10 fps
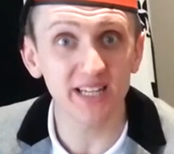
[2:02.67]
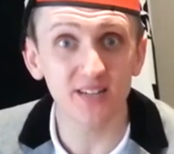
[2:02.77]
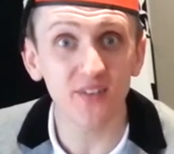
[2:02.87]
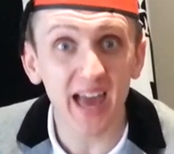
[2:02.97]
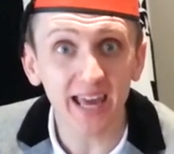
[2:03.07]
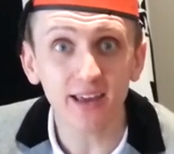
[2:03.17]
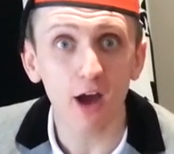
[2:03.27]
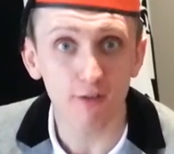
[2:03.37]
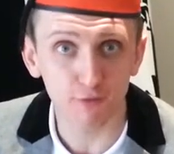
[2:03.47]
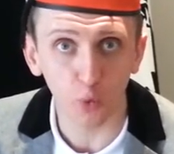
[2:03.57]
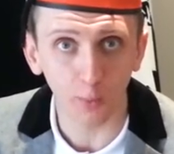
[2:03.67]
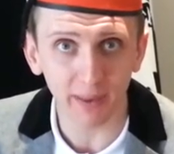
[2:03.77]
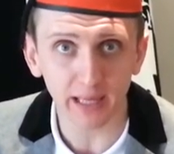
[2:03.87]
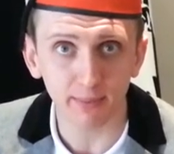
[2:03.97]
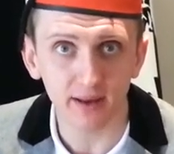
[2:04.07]
piece of A4
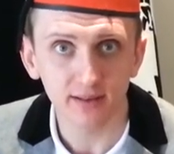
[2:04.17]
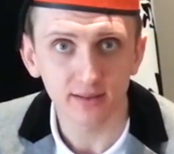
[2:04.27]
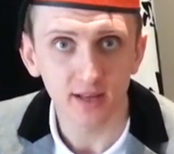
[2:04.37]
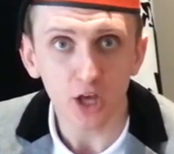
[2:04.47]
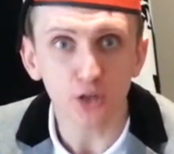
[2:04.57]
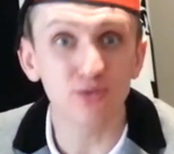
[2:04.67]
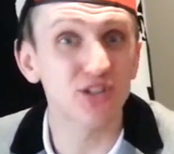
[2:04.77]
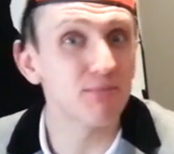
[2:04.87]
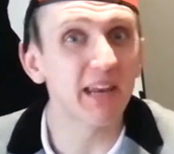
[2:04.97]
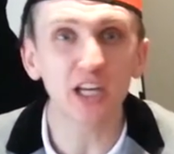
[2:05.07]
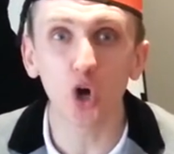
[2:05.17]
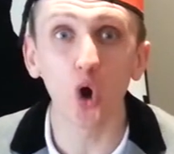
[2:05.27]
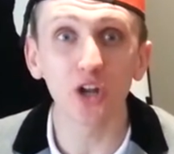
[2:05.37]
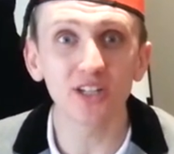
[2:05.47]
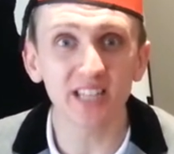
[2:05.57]
paper. Use as many
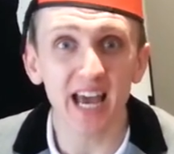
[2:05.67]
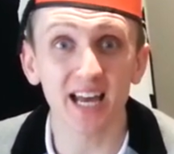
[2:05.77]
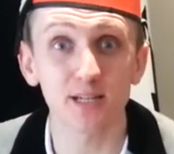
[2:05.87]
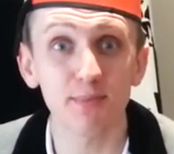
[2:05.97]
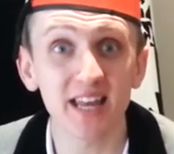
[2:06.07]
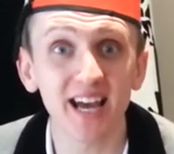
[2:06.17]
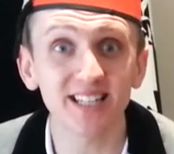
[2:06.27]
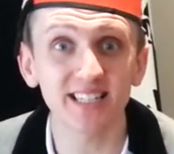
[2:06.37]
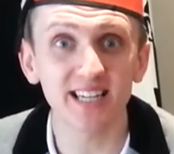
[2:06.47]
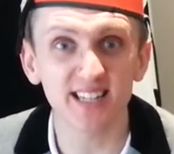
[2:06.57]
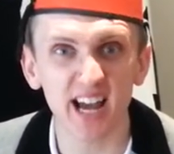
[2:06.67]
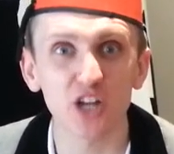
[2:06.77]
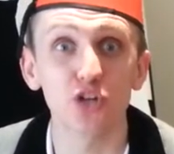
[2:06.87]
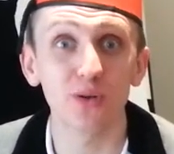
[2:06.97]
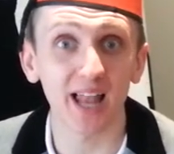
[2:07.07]
colours and as many ideas
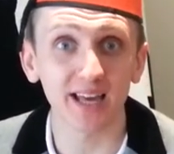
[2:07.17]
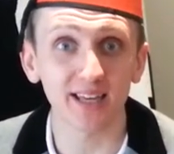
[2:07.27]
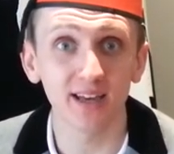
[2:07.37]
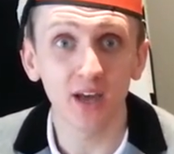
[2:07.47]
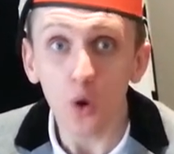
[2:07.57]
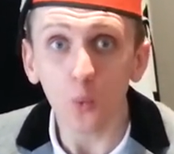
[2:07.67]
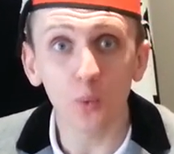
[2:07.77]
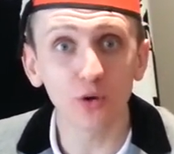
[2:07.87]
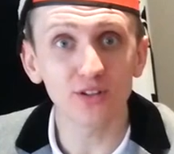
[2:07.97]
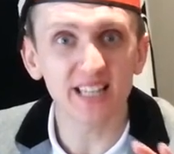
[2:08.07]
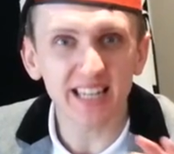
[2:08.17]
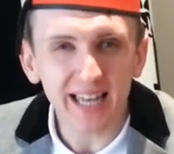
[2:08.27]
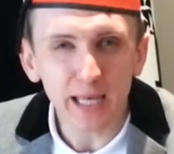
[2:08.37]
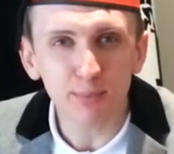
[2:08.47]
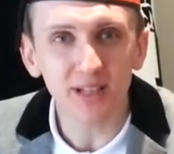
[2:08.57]
as you like. We want you to
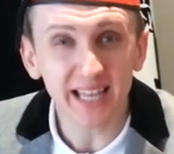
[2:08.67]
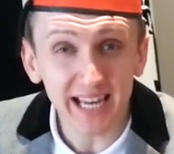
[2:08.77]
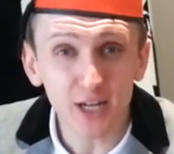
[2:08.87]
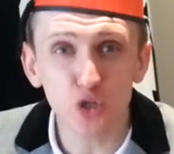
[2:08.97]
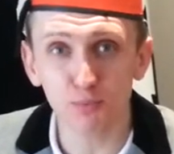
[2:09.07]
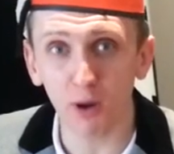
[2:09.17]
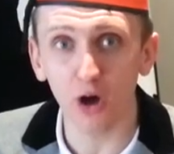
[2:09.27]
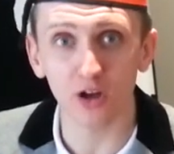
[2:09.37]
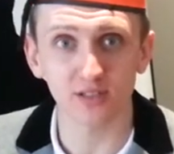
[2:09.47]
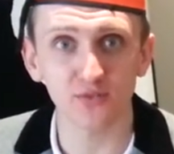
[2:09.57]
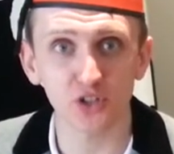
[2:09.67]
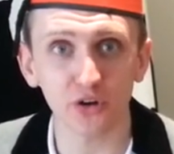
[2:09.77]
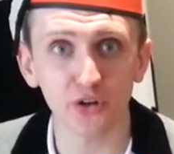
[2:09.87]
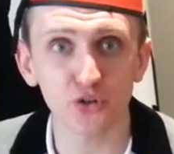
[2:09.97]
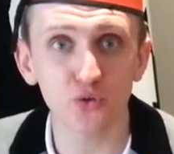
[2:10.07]
label each part of the
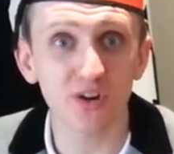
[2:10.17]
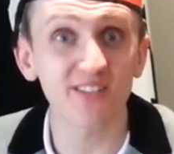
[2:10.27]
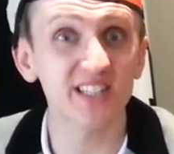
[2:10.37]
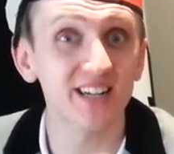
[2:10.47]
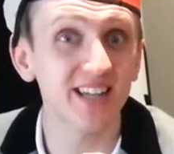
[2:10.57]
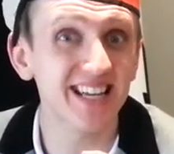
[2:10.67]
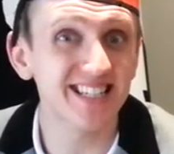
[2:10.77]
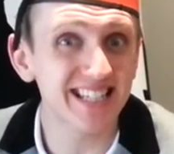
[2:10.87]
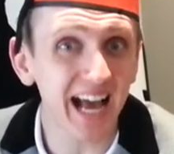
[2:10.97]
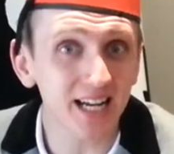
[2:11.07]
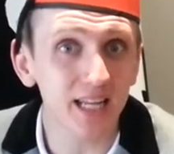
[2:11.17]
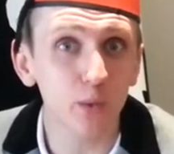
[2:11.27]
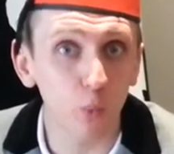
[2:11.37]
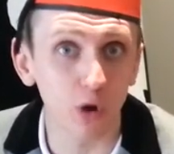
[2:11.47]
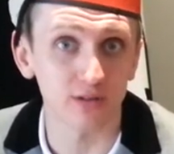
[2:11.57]
sonic screwdriver, telling it
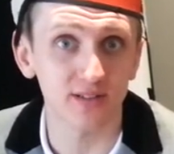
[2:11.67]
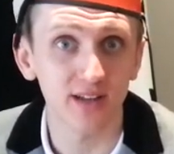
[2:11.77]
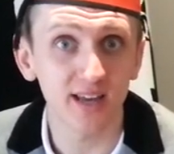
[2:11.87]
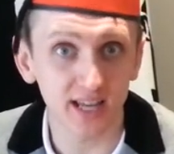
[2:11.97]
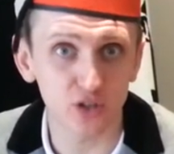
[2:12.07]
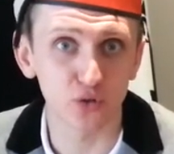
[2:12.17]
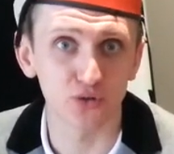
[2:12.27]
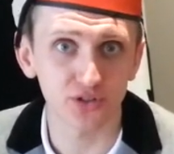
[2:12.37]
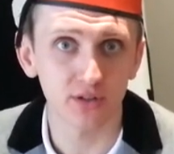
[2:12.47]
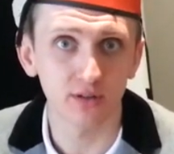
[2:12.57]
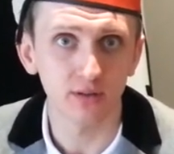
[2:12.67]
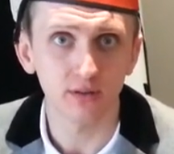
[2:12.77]
exactly what it does.